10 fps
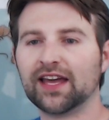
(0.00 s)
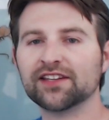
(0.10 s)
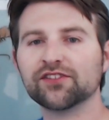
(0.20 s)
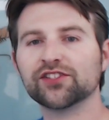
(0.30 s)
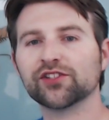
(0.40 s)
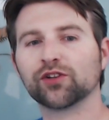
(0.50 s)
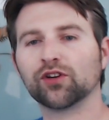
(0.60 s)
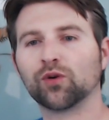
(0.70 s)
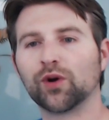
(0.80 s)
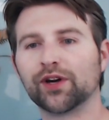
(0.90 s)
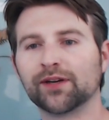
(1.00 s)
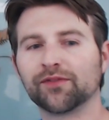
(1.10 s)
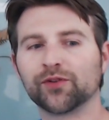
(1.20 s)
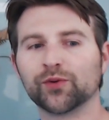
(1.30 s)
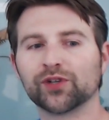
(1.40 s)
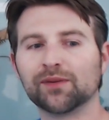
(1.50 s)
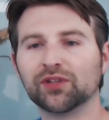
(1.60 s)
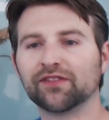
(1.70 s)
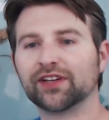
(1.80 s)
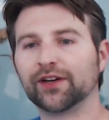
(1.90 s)
enters your aquarium through a
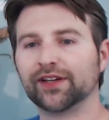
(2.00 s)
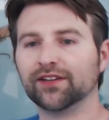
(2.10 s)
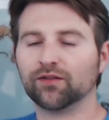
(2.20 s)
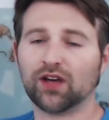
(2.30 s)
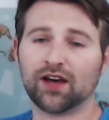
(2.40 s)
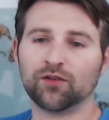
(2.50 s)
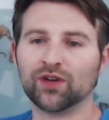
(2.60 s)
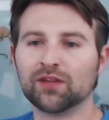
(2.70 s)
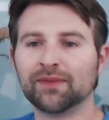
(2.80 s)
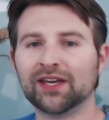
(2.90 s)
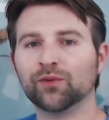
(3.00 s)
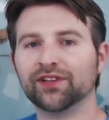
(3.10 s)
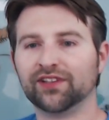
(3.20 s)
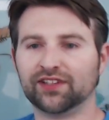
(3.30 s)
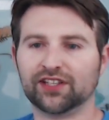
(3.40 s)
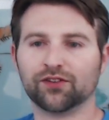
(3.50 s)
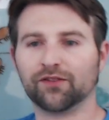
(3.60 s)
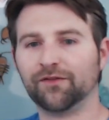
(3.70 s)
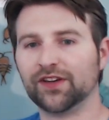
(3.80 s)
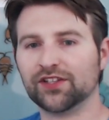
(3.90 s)
couple different areas. Uh, the one of the main ones is either
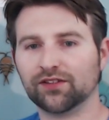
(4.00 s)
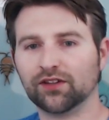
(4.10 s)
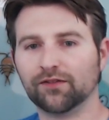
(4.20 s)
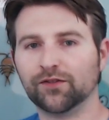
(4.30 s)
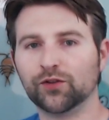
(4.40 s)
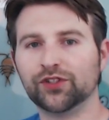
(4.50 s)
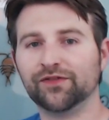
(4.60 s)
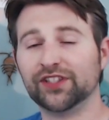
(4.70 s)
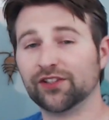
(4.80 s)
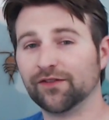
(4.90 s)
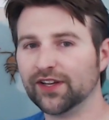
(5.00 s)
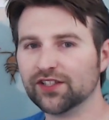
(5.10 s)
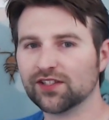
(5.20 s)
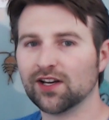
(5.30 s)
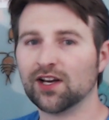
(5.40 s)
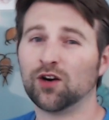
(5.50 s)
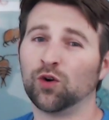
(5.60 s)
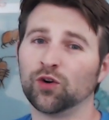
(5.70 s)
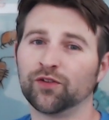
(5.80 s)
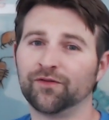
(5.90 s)
the fish, the food you feed your fish,
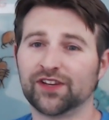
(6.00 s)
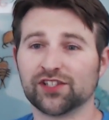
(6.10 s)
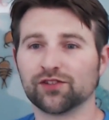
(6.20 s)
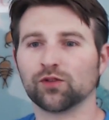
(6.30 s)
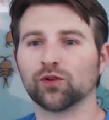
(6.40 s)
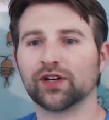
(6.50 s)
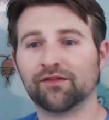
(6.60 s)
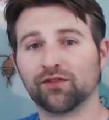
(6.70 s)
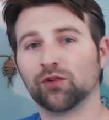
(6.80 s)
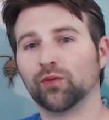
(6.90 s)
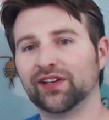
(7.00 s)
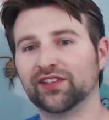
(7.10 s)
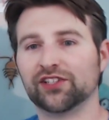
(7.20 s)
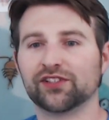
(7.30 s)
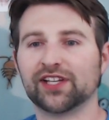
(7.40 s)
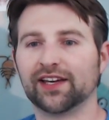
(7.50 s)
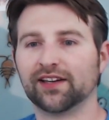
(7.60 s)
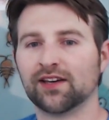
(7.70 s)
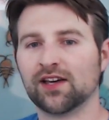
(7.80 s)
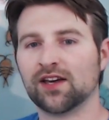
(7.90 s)
or fish or invert waste in your
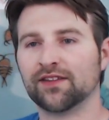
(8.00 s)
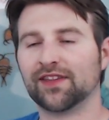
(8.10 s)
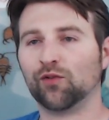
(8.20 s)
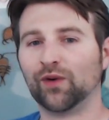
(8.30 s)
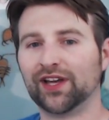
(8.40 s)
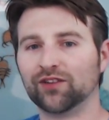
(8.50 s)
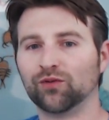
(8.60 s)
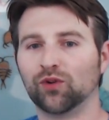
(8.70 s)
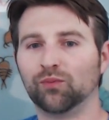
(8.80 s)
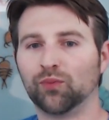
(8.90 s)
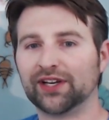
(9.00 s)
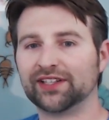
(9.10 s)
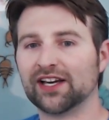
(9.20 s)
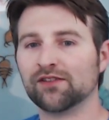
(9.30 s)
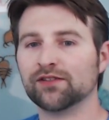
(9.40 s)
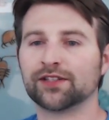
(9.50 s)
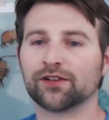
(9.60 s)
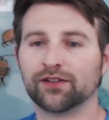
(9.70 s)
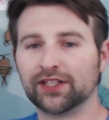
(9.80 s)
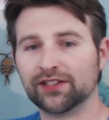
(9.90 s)
tank. That waste will break down and
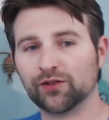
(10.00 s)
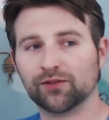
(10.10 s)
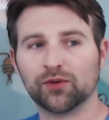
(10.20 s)
turn into